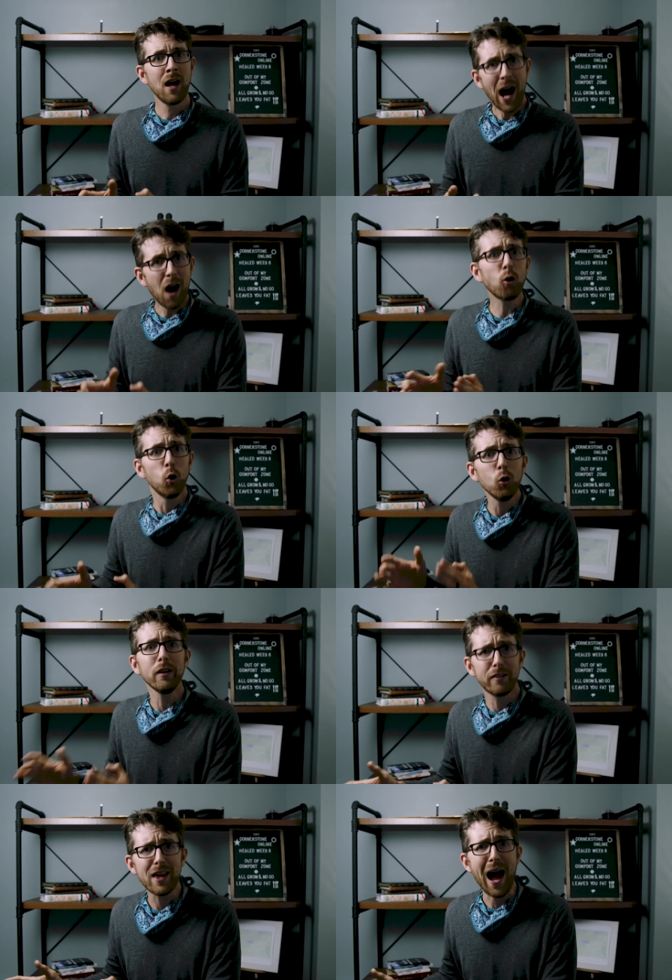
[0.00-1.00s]
how cool
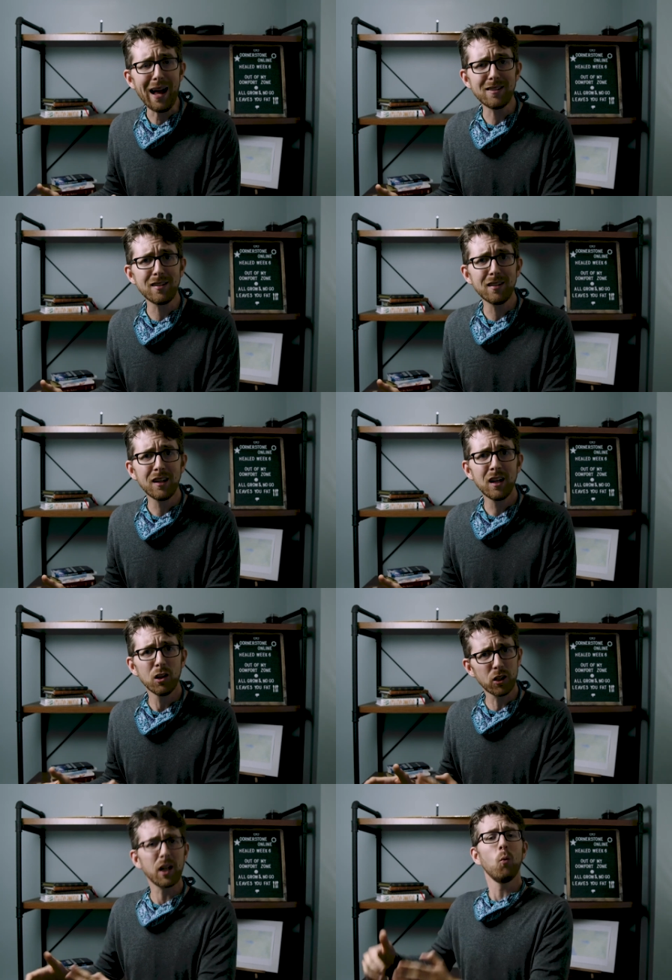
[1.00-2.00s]
is that?
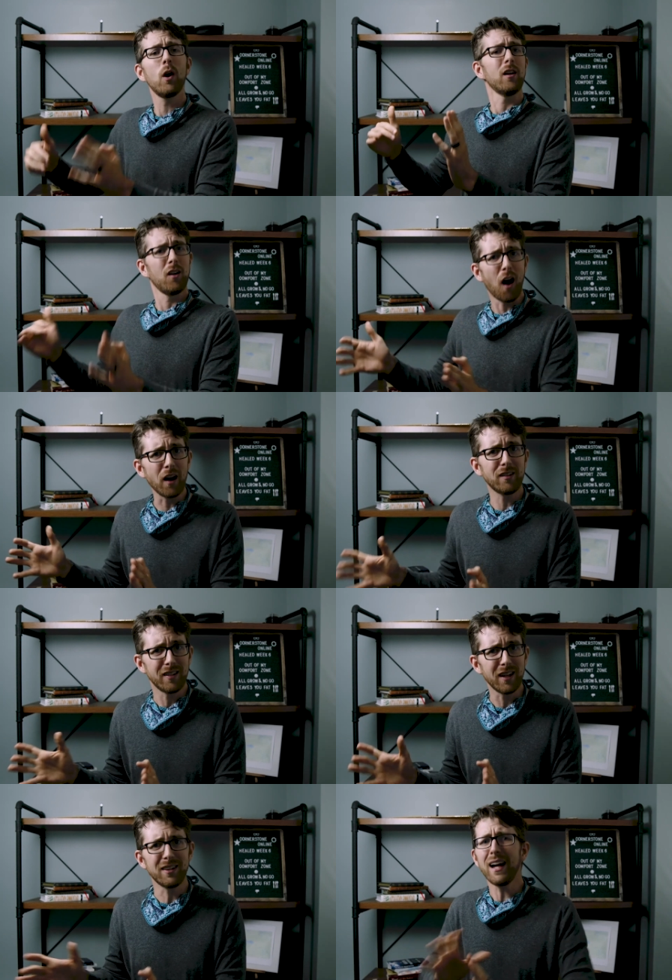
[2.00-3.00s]
Look at what God
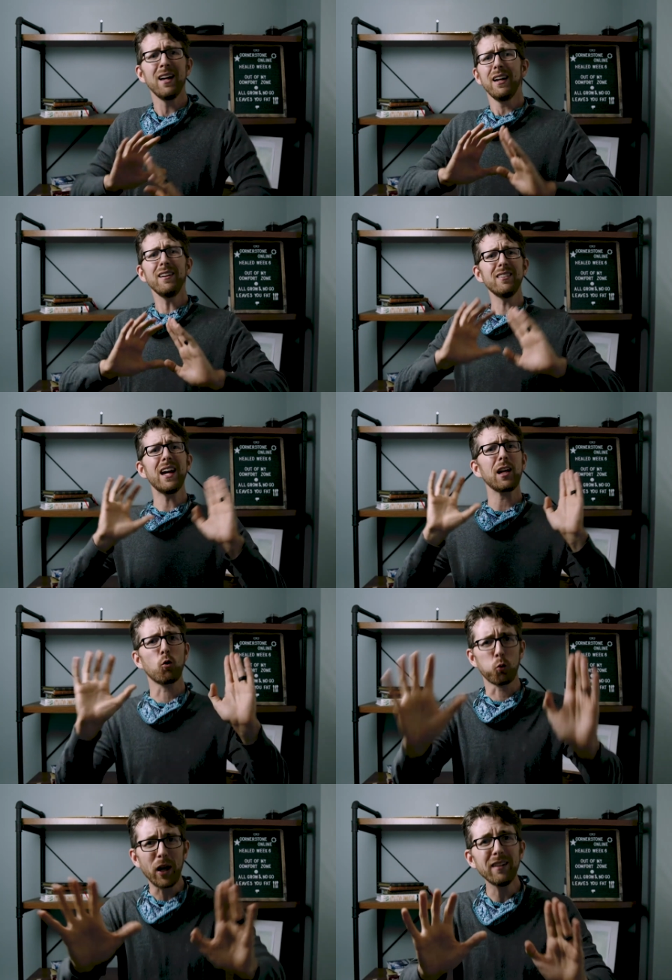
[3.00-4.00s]
did. That isn't that
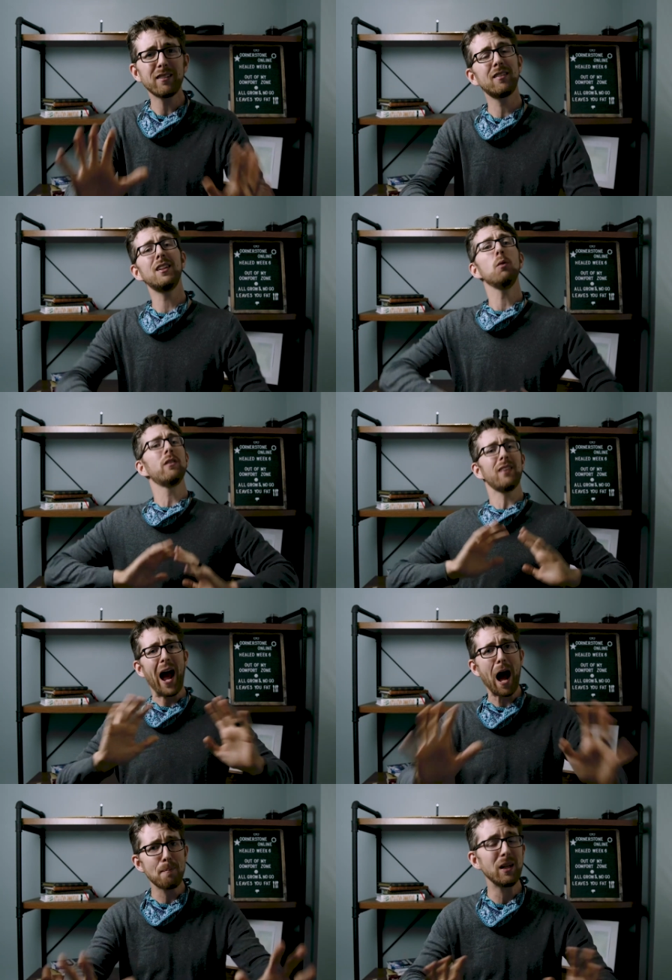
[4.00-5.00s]
great to see what's
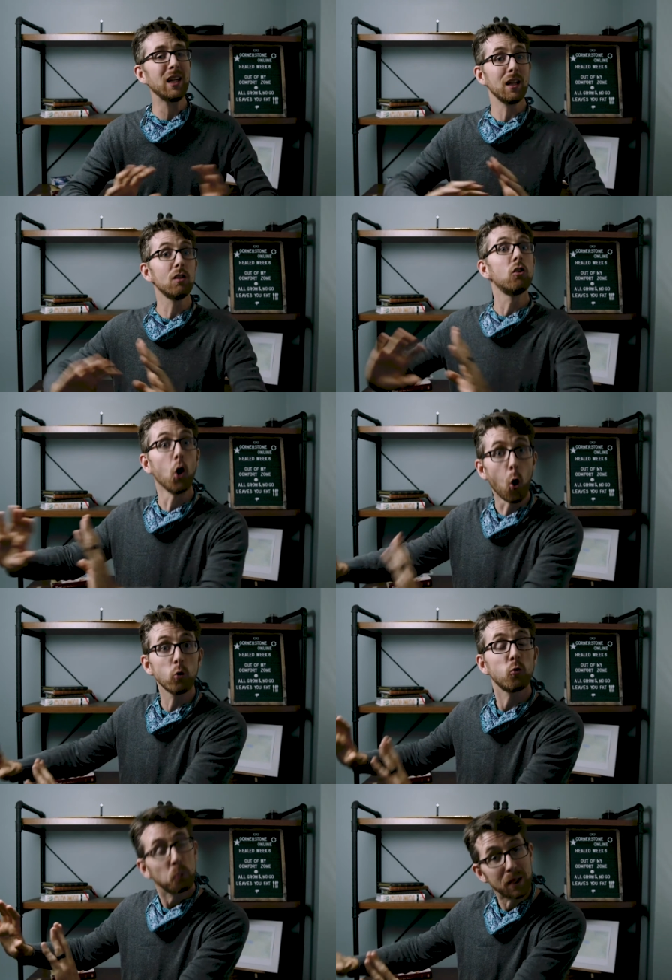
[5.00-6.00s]
happening in
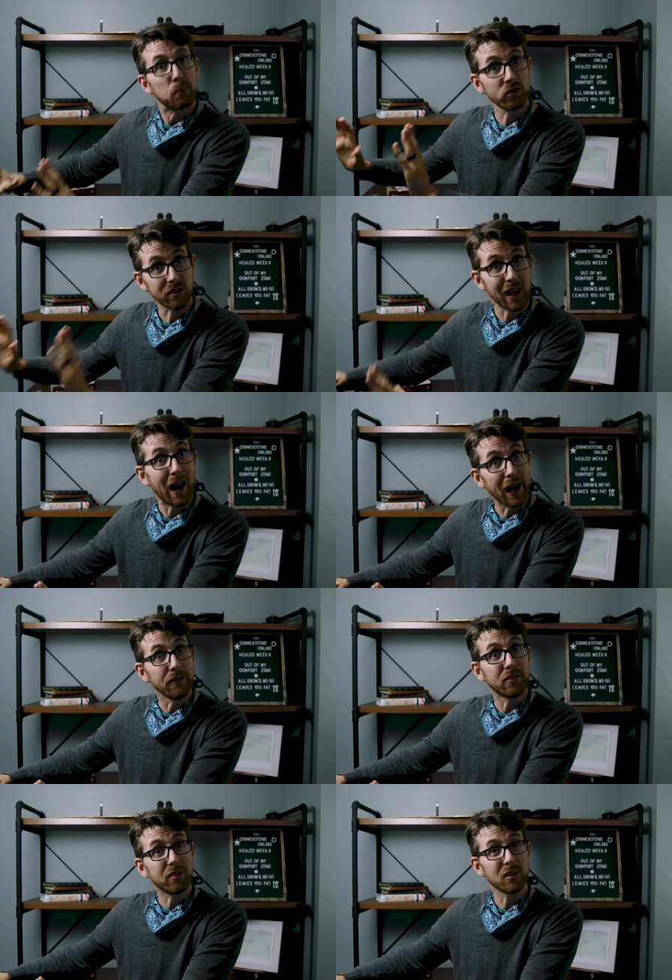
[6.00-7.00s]
those people's
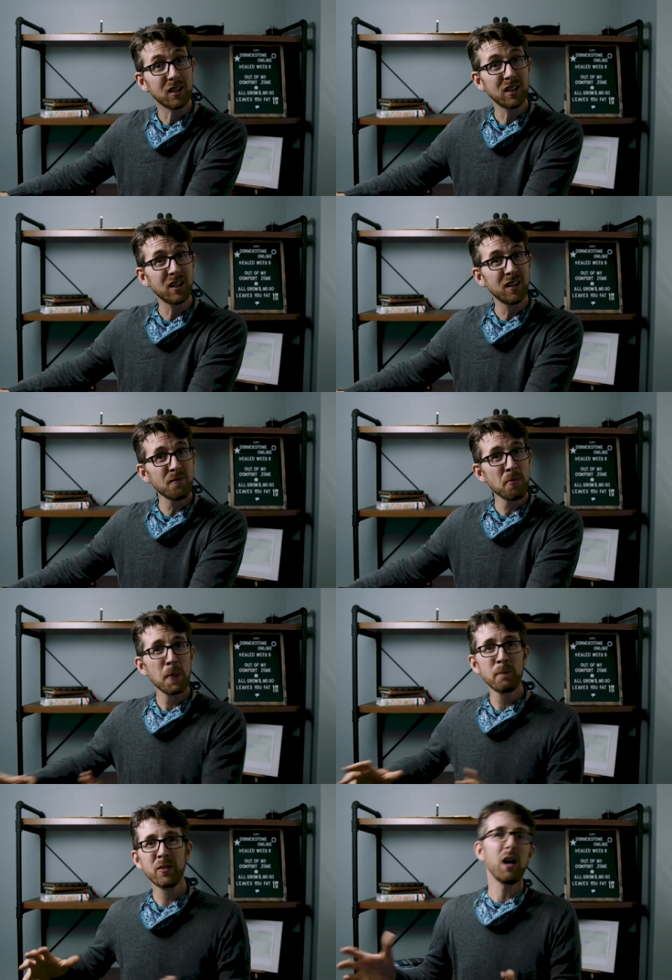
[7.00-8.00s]
lives?
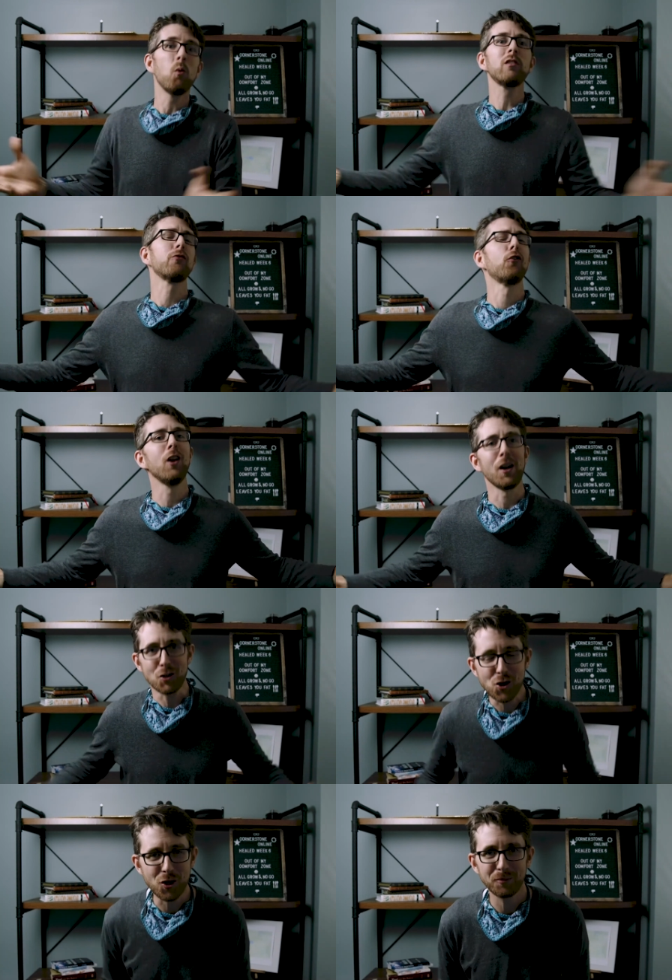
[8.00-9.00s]
Now what's for
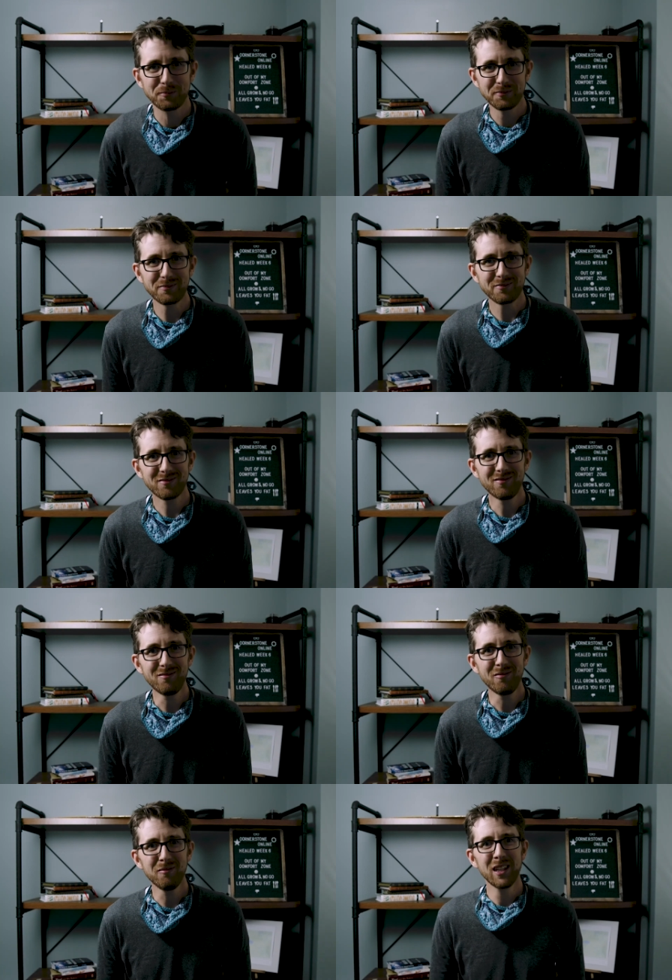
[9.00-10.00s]
lunch?
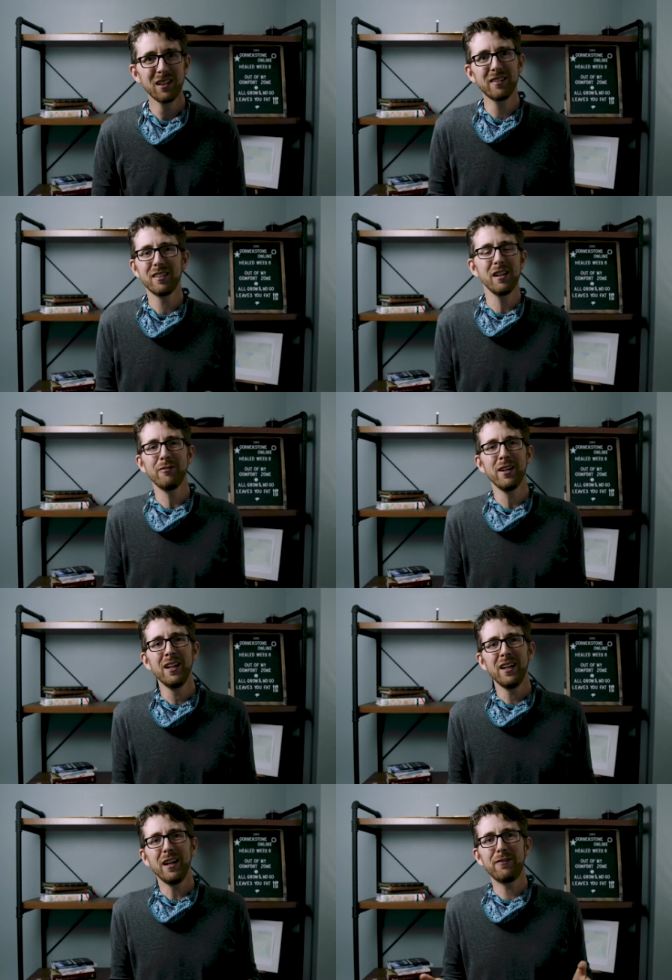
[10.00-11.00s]
Listen, if
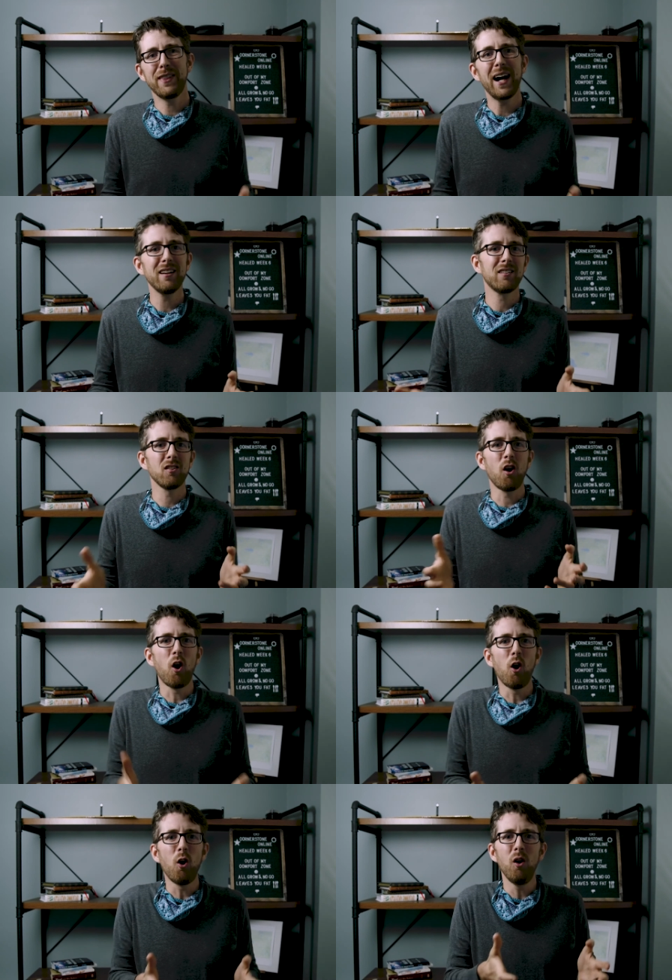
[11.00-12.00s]
if that's
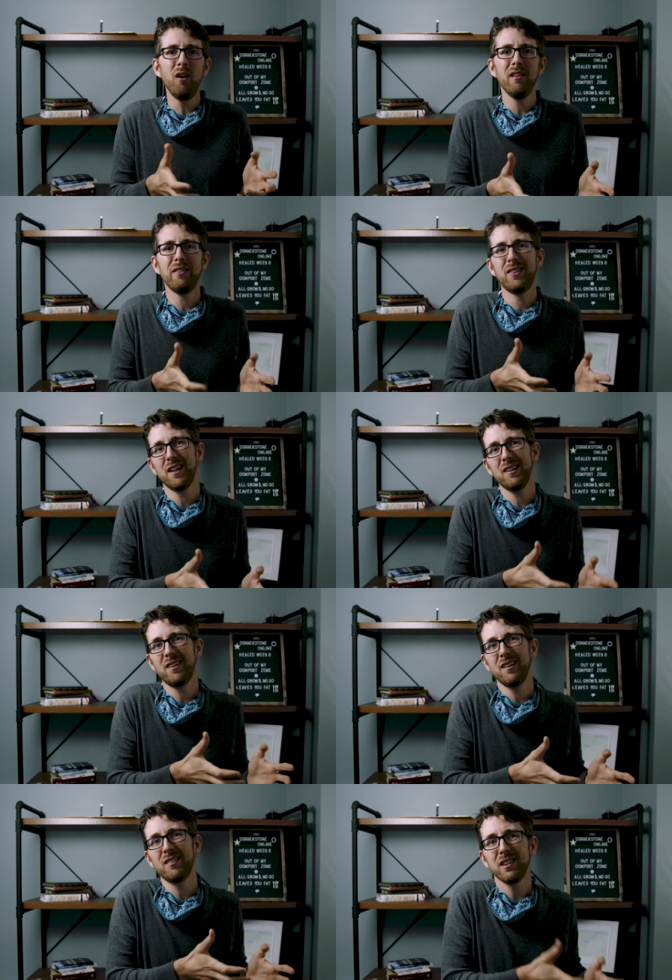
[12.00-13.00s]
all that
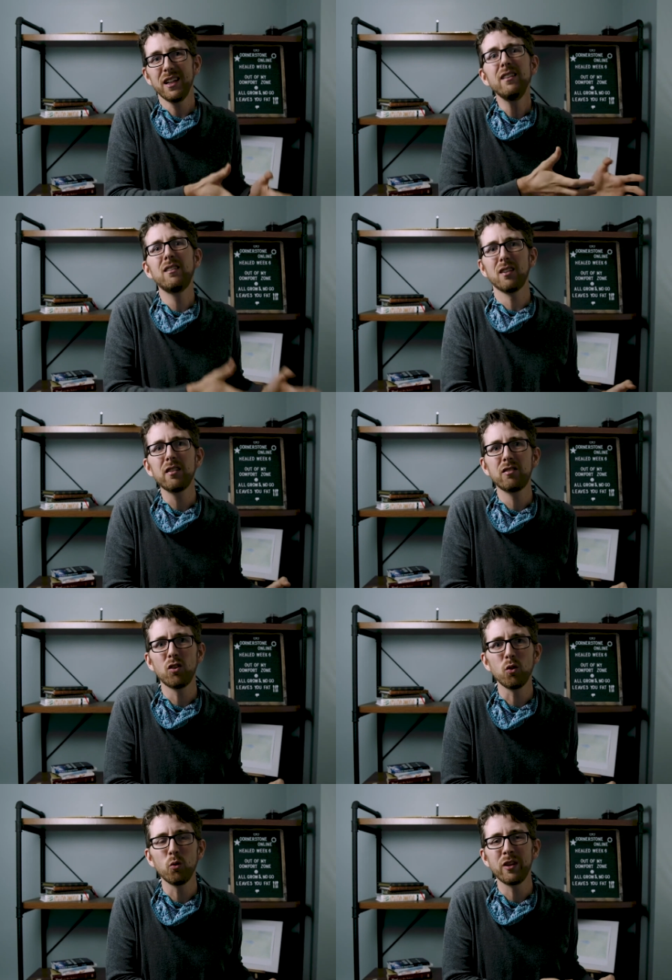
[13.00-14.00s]
this leads us
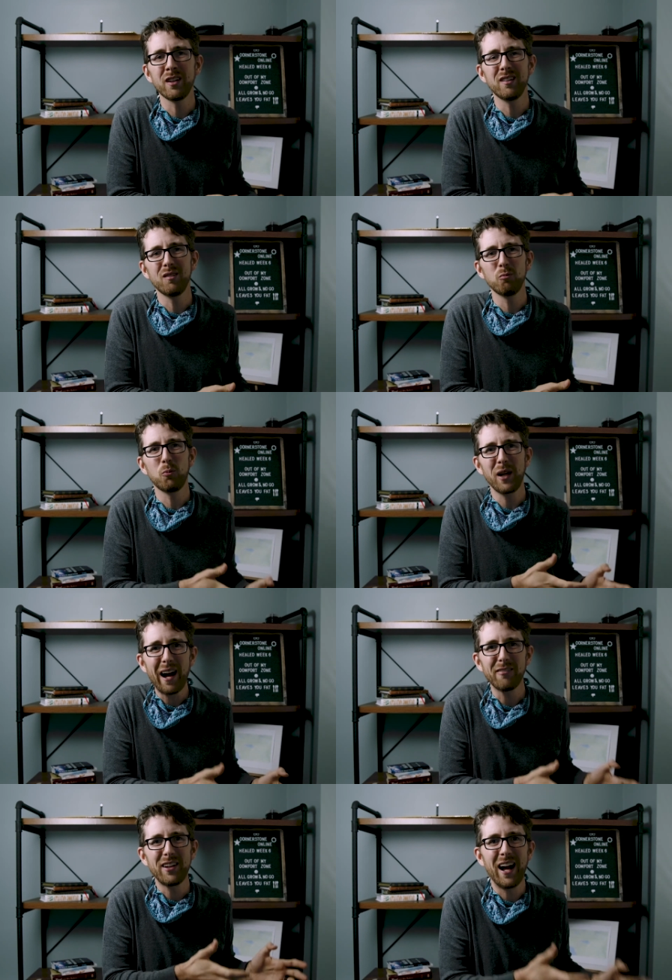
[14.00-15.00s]
to, then we have to